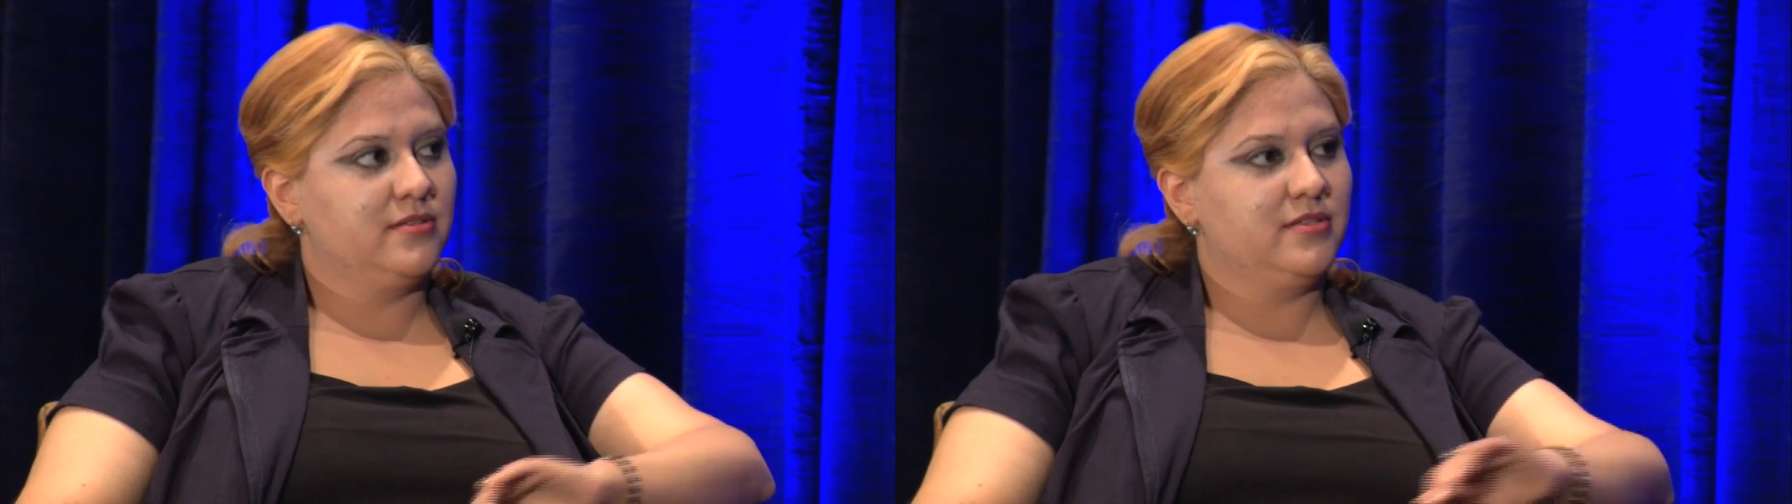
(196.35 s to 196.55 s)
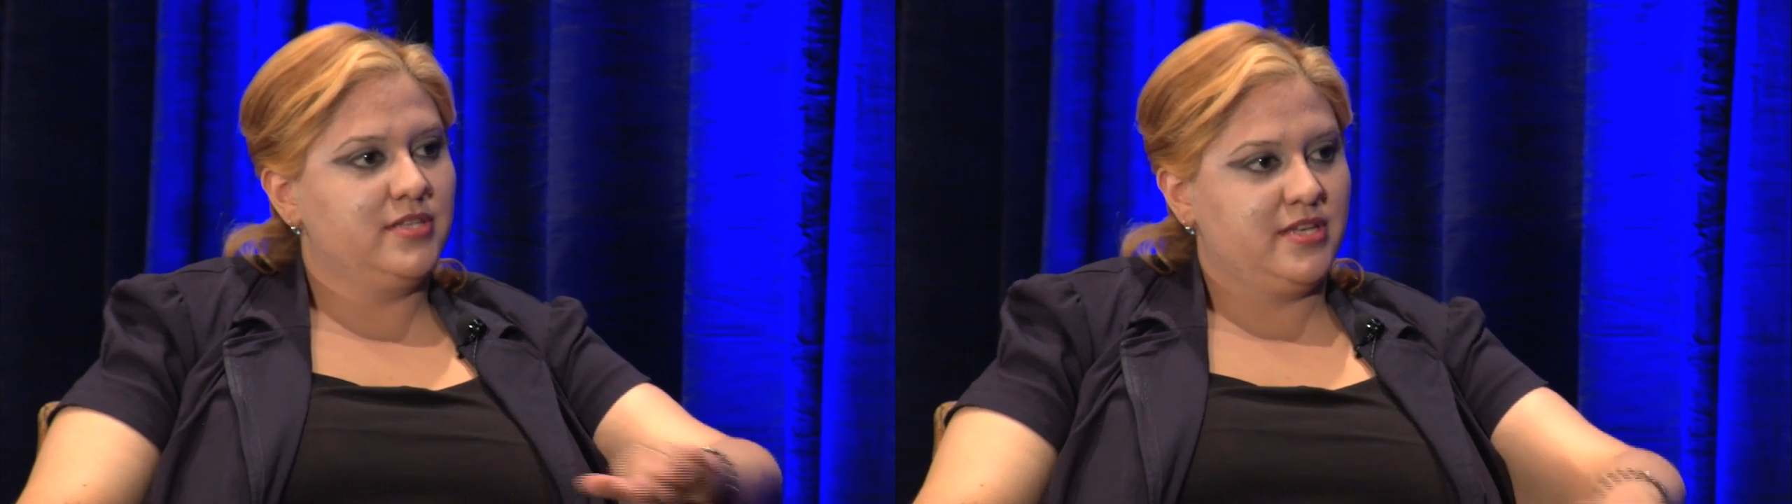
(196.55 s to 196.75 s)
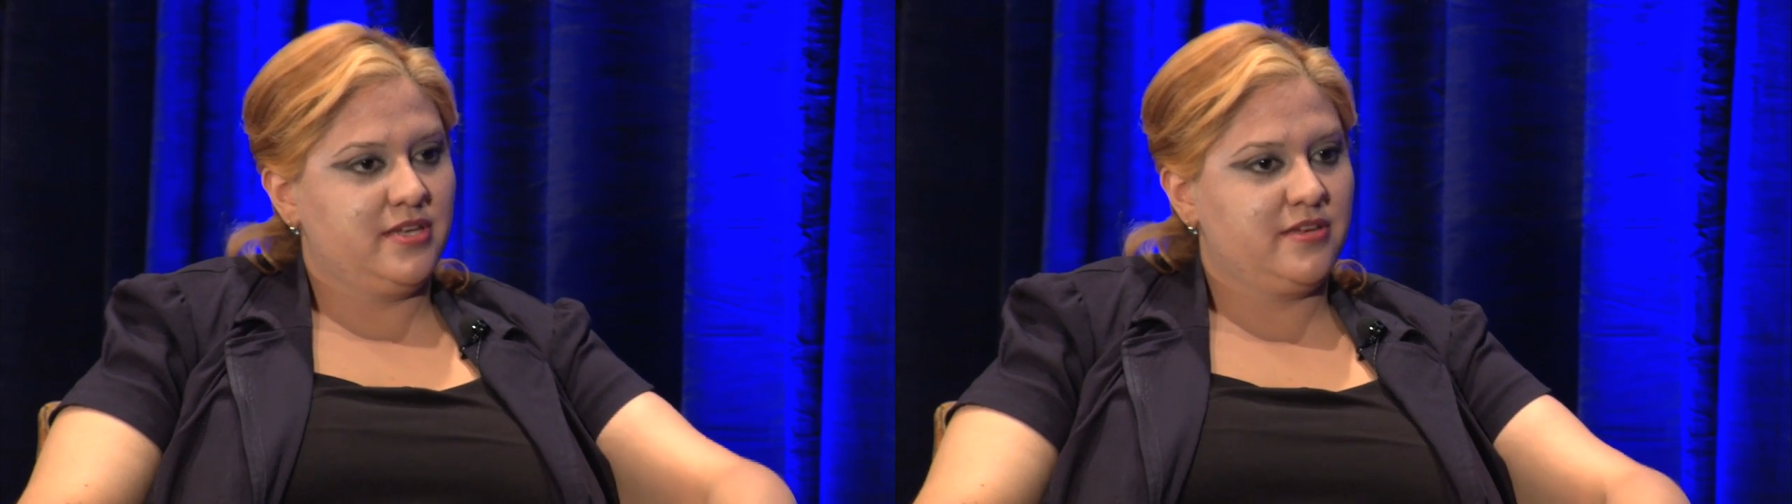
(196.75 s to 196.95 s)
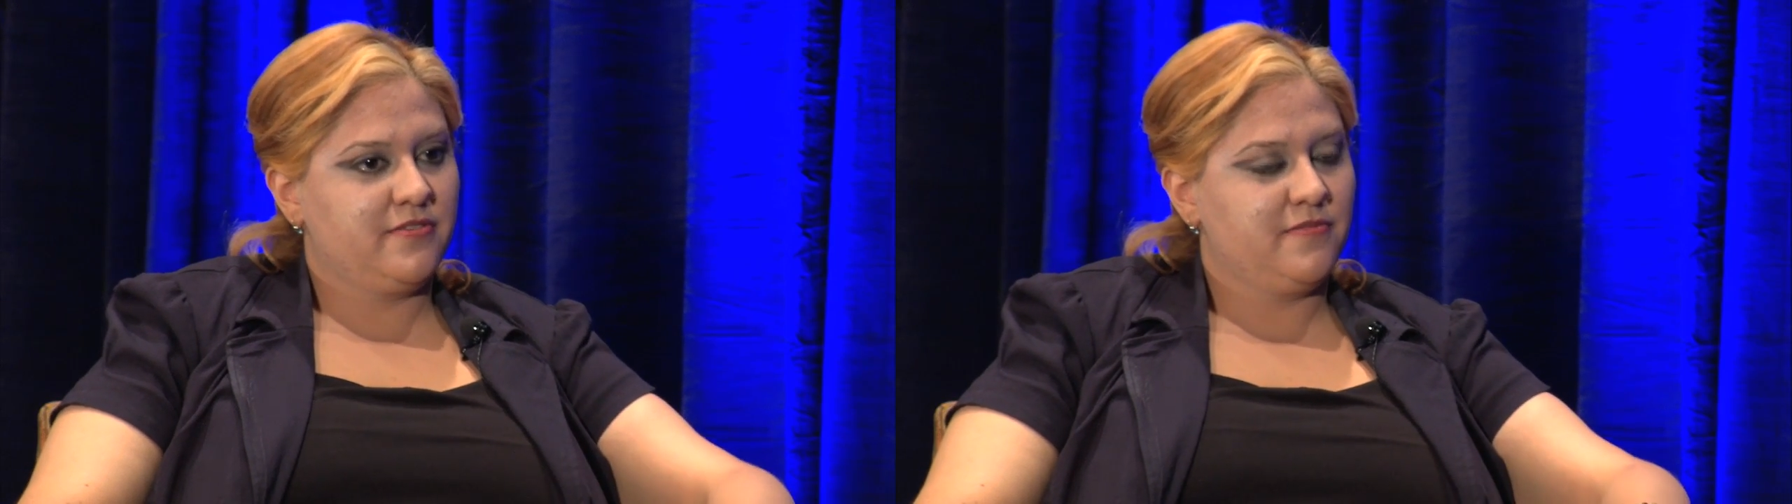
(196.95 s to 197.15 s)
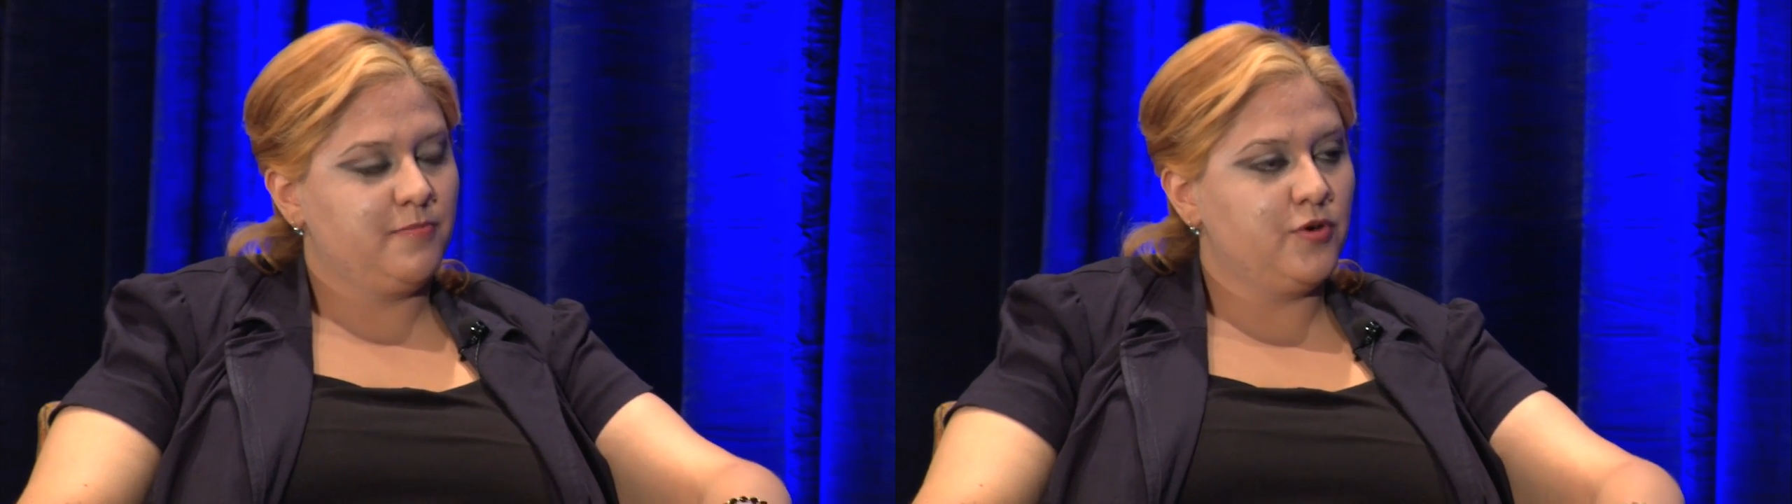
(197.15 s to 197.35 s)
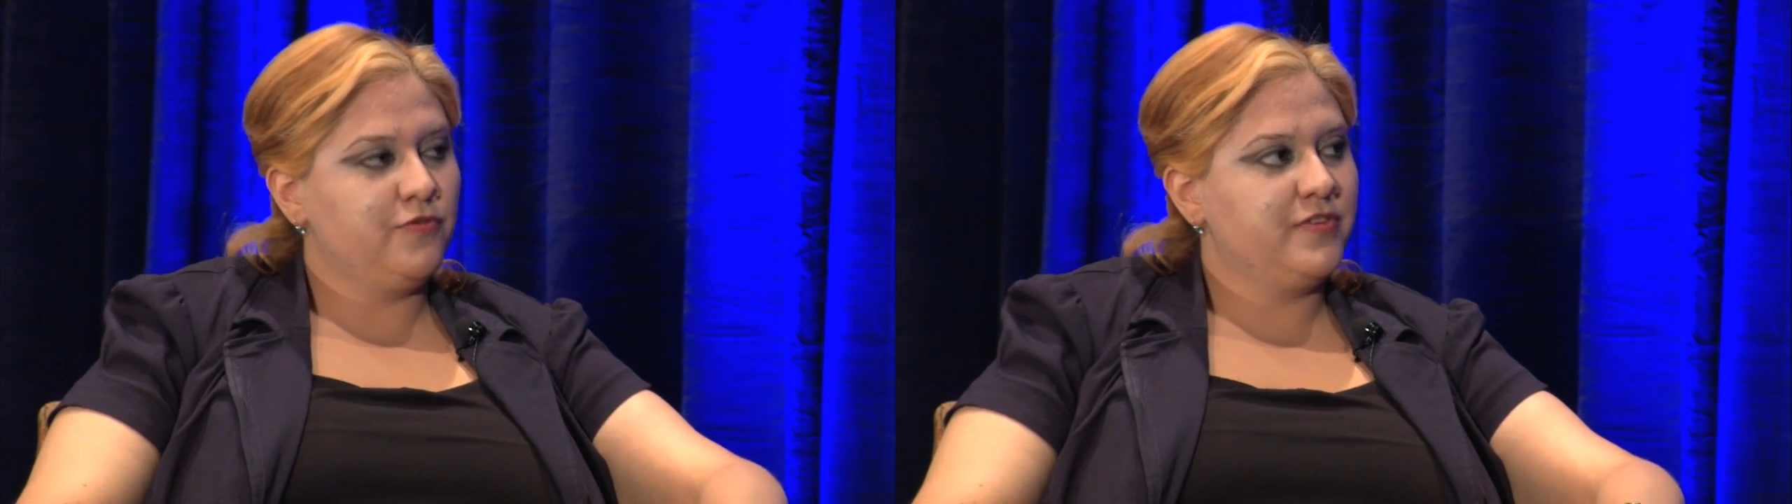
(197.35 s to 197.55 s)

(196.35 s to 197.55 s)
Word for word: the bone